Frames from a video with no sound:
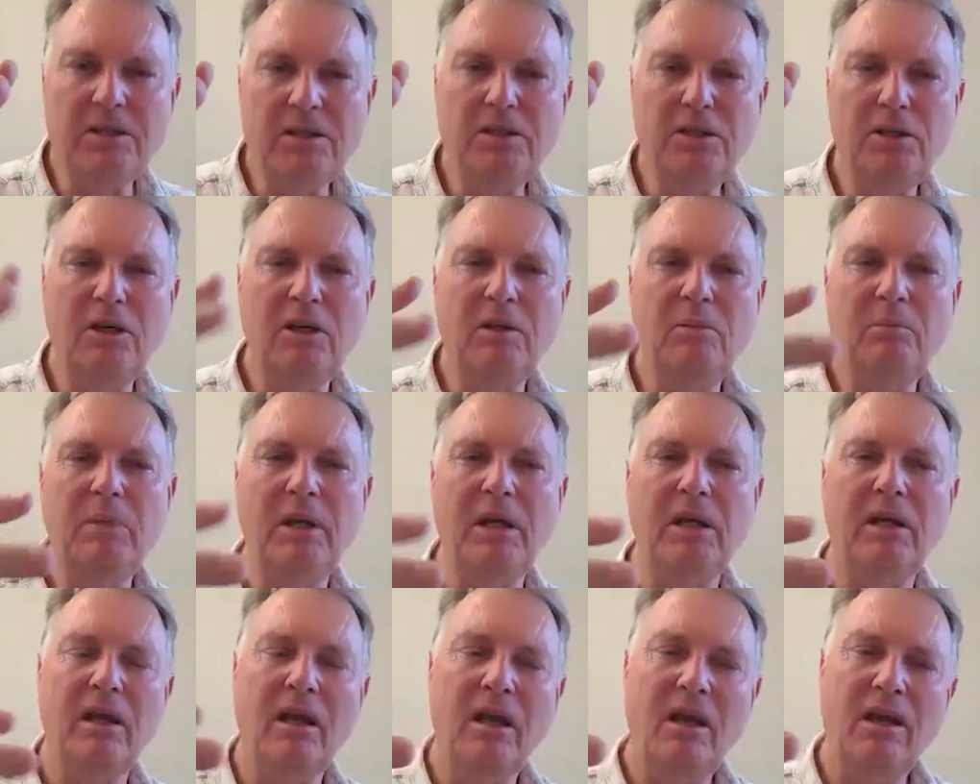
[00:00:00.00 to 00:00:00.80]
turn
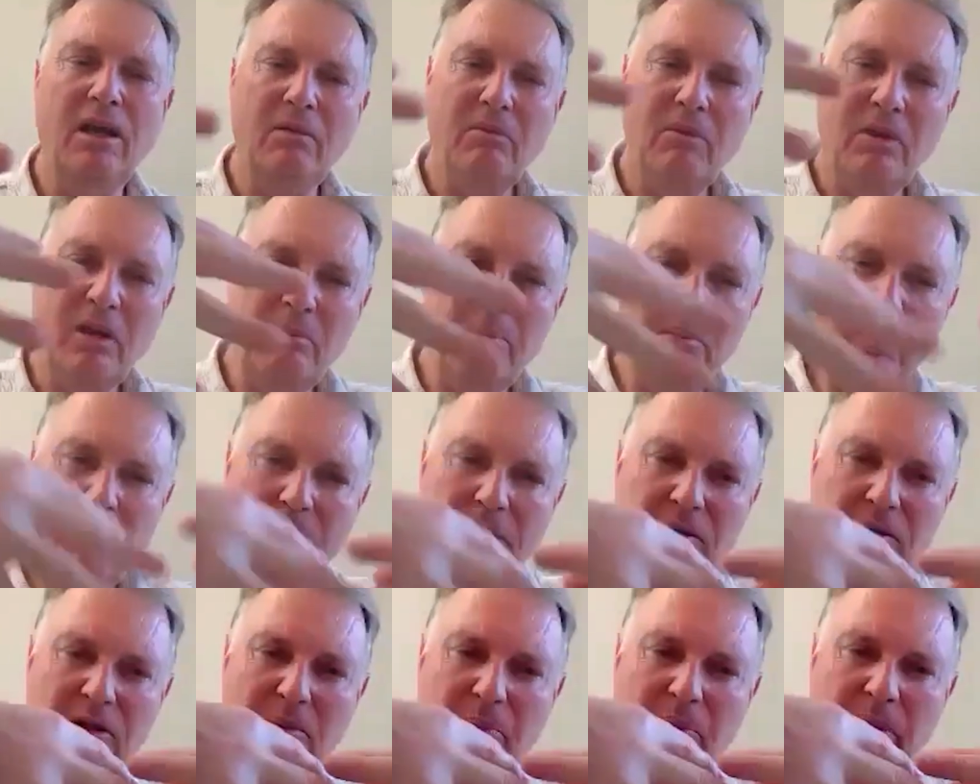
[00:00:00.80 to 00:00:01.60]
bit. We
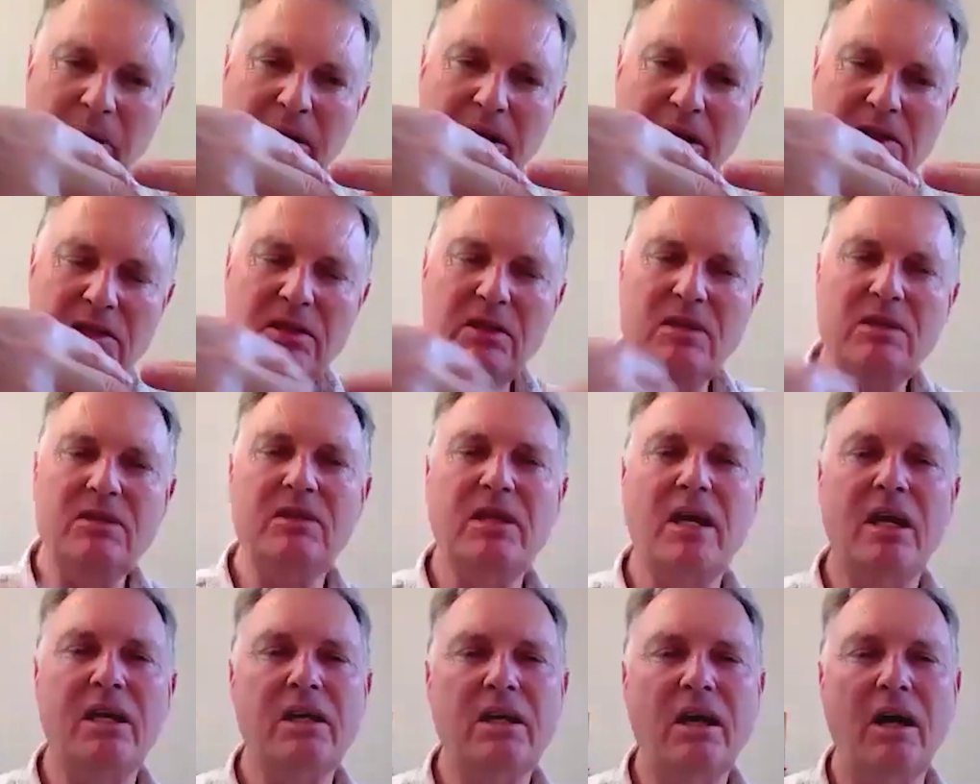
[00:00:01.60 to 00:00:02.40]
build the pieces
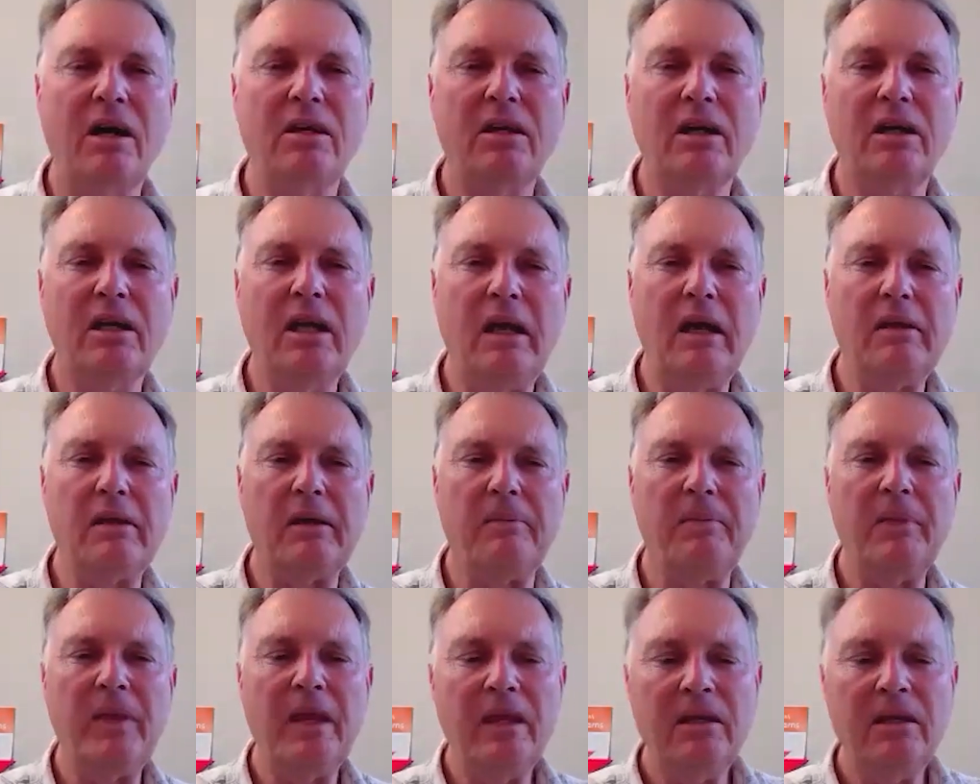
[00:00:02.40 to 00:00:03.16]
that go together.